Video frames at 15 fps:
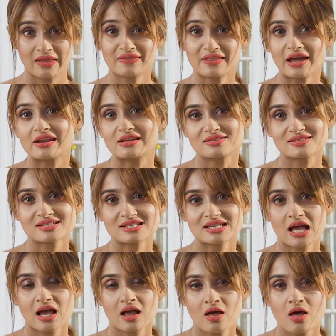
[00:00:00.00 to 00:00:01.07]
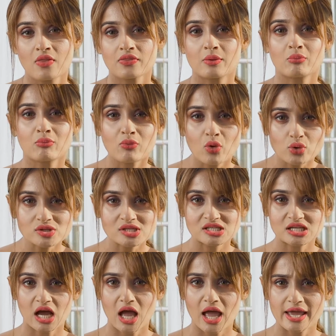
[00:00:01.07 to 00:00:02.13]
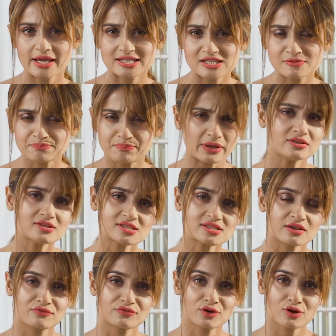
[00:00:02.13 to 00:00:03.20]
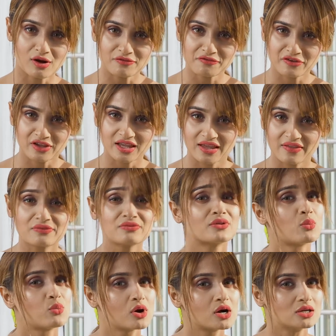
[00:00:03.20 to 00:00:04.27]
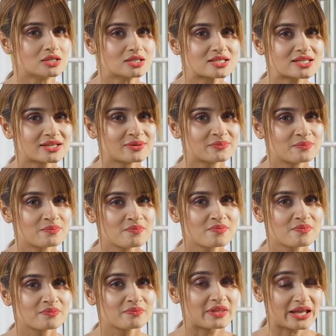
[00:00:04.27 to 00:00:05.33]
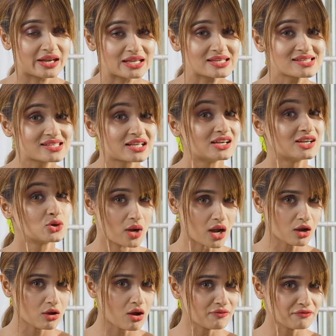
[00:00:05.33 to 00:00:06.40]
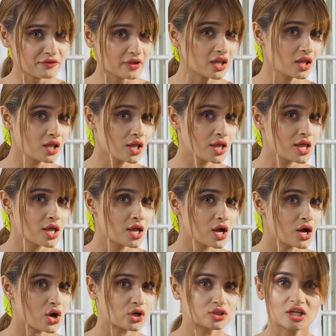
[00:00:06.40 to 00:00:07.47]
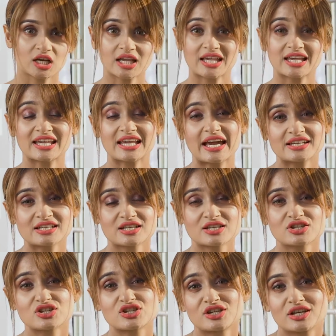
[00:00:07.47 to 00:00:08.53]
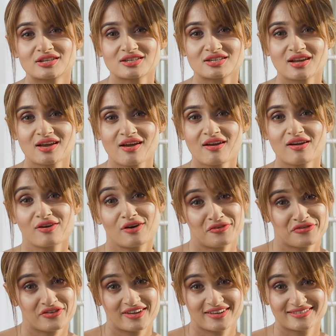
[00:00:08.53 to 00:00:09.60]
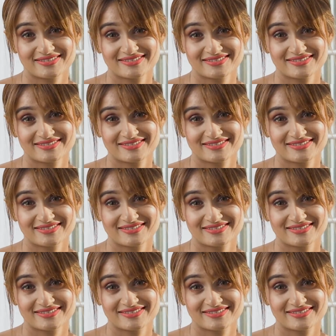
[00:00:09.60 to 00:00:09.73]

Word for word: That is the most expensive coffee in the world. That is the luwak coffee or the cat shit coffee.